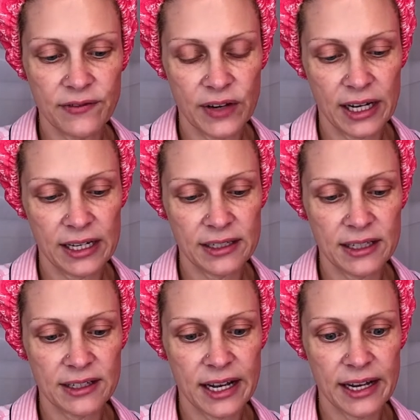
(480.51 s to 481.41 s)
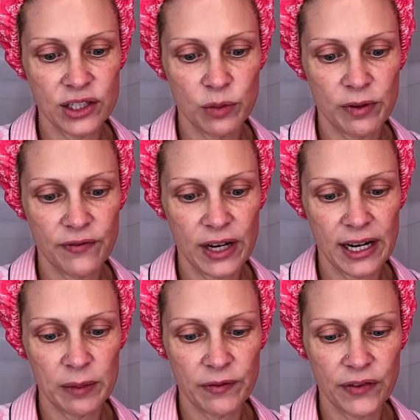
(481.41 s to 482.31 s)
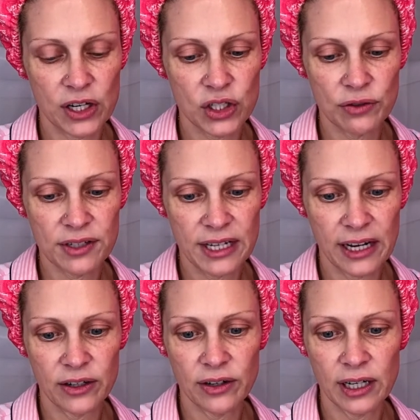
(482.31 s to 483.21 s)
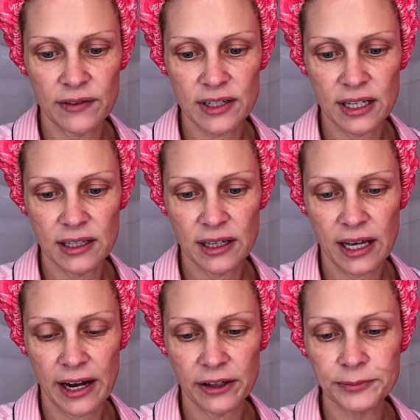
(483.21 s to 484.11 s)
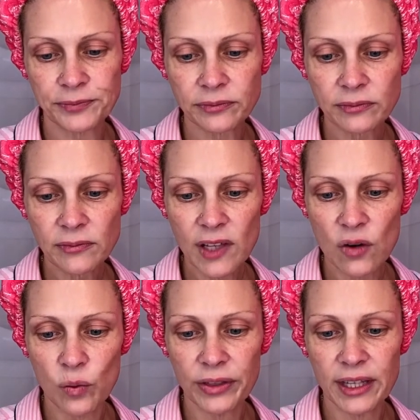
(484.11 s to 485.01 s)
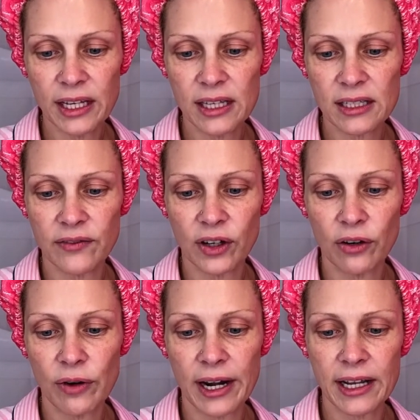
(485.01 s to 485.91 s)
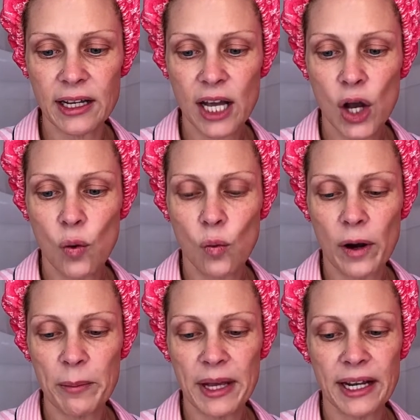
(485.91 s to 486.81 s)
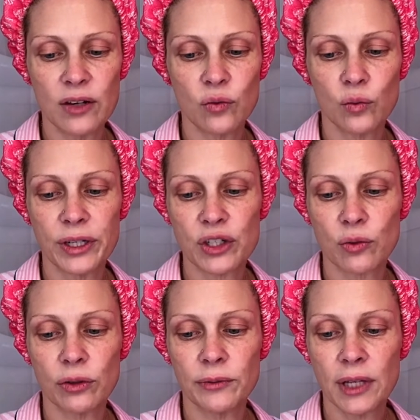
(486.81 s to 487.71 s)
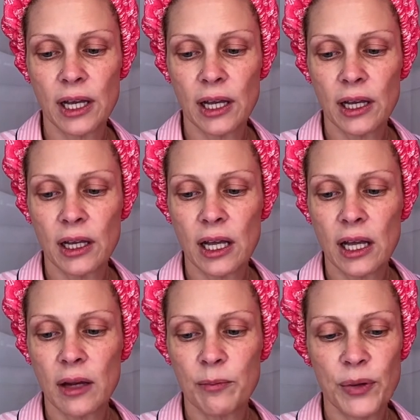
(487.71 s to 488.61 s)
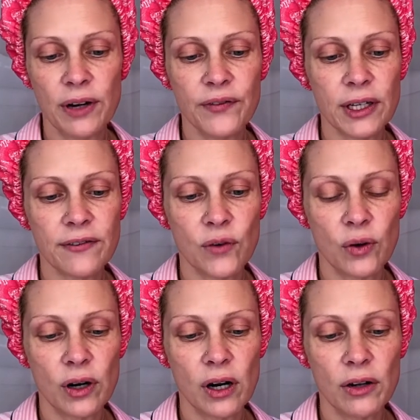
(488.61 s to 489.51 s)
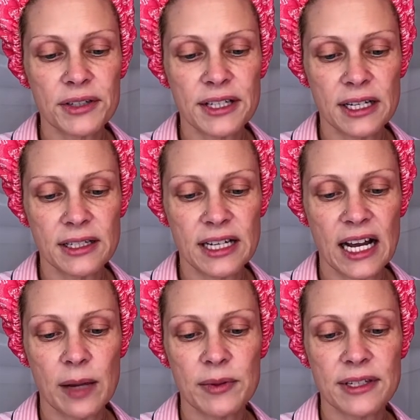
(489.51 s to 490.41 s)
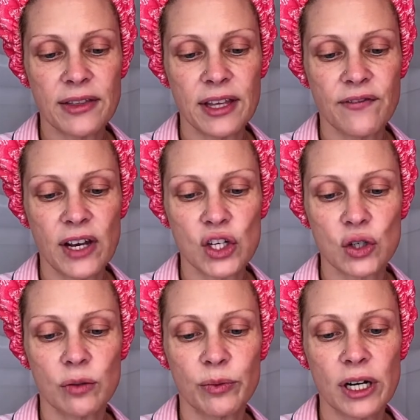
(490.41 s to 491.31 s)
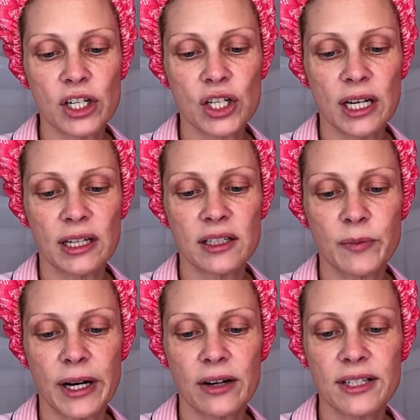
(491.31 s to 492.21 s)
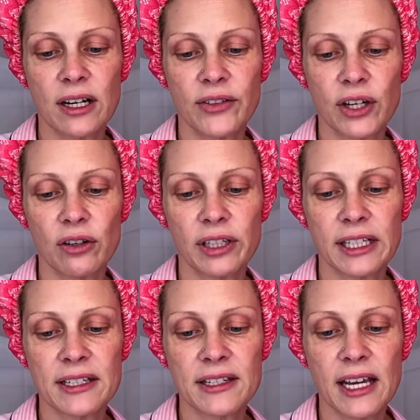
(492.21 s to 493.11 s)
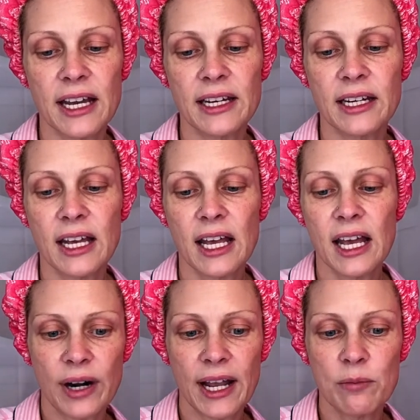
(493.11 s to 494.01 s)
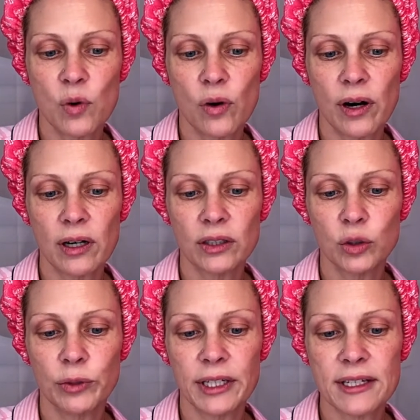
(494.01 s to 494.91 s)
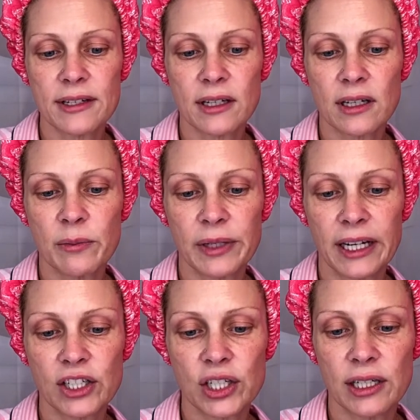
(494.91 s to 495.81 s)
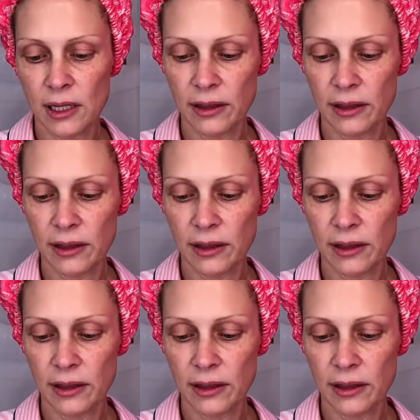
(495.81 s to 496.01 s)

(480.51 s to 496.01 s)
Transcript: device designed to provide a professional standard of skincare with its invigorating 1-minute ritual. Perfect for all skin types, the facial brush inspires healthier looking skin for a more luminous complexion.